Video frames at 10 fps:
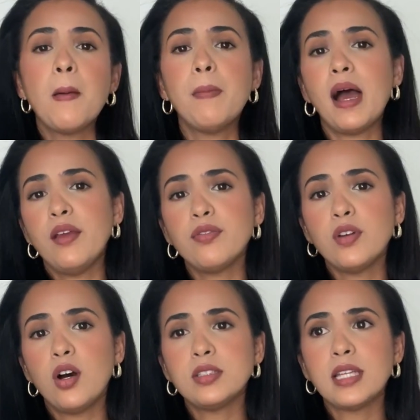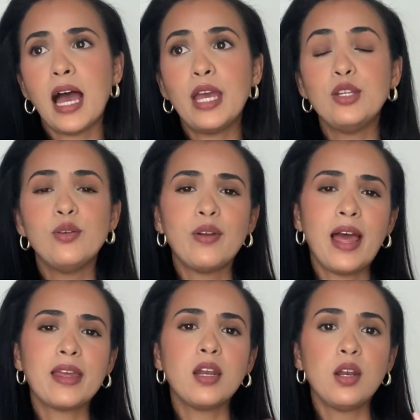But if not, I do
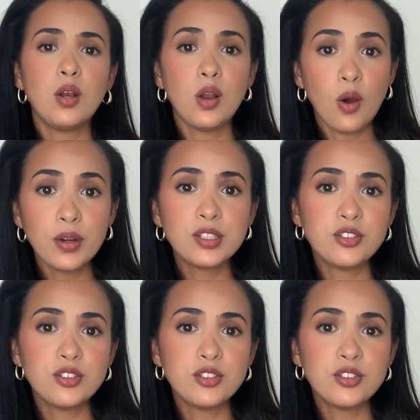like long